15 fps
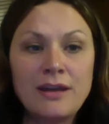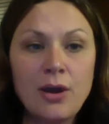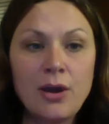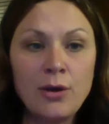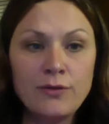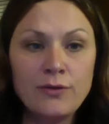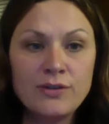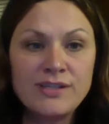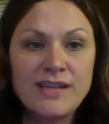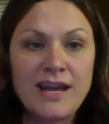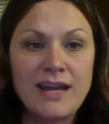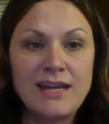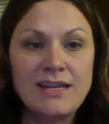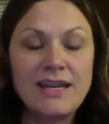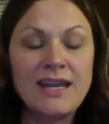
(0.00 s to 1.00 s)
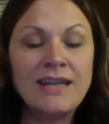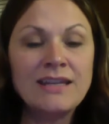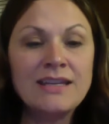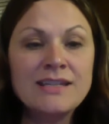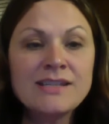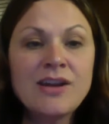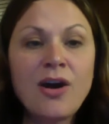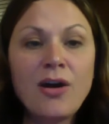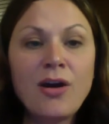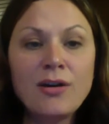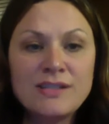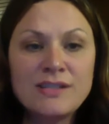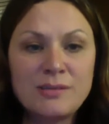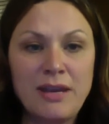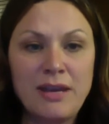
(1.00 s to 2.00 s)
oversight and is hard
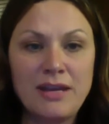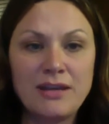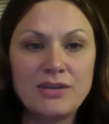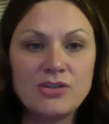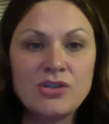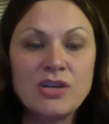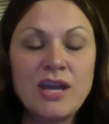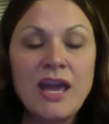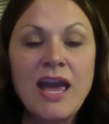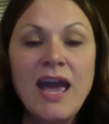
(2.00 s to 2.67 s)
to manage.